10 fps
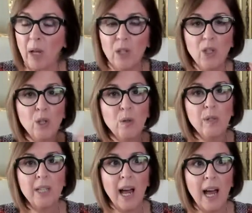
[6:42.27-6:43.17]

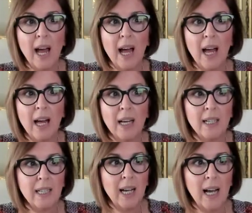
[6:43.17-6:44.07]
used
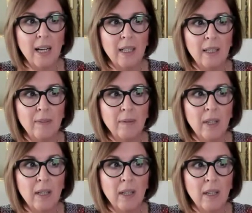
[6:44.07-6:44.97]
as,
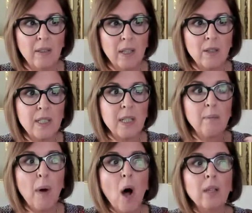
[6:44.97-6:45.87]
they're
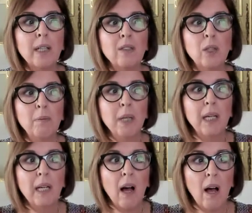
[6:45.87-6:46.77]
symbolic to
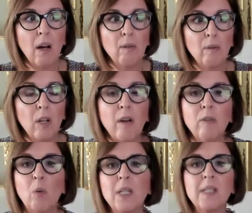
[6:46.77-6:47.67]
me of
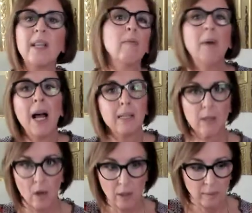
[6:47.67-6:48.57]
loved ones that have
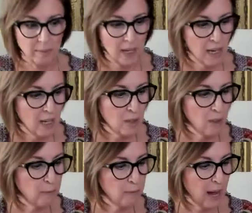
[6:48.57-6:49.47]
passed on. So
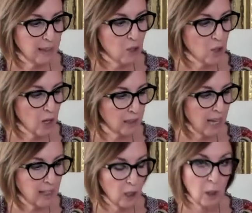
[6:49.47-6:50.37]
the fact that you got
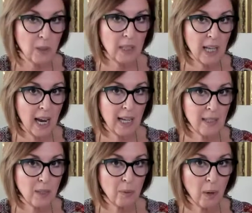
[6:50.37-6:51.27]
that
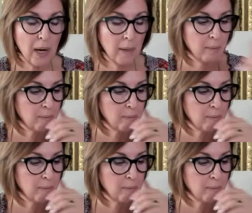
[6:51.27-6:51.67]
Ghostlands, right?